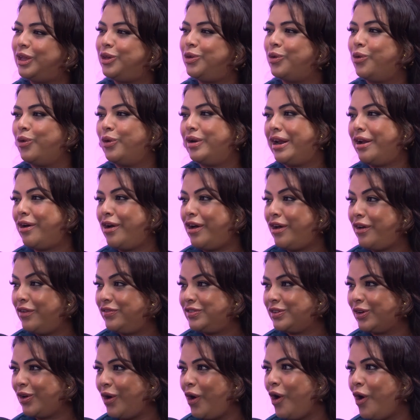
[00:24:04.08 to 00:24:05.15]
that your
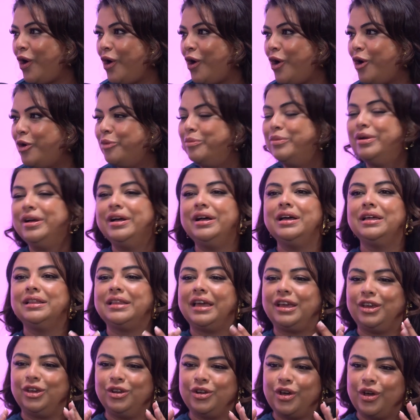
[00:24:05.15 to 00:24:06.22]
nerves are calm, I
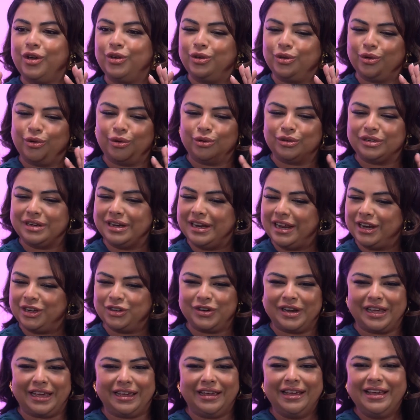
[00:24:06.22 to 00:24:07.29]
that you know that. you're
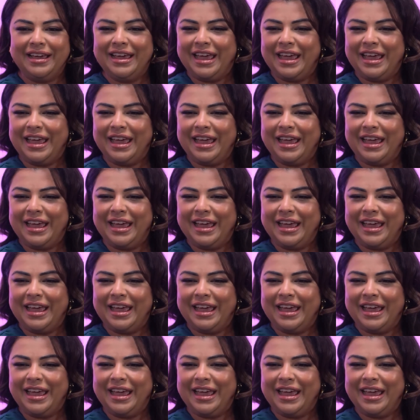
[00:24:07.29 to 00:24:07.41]
literally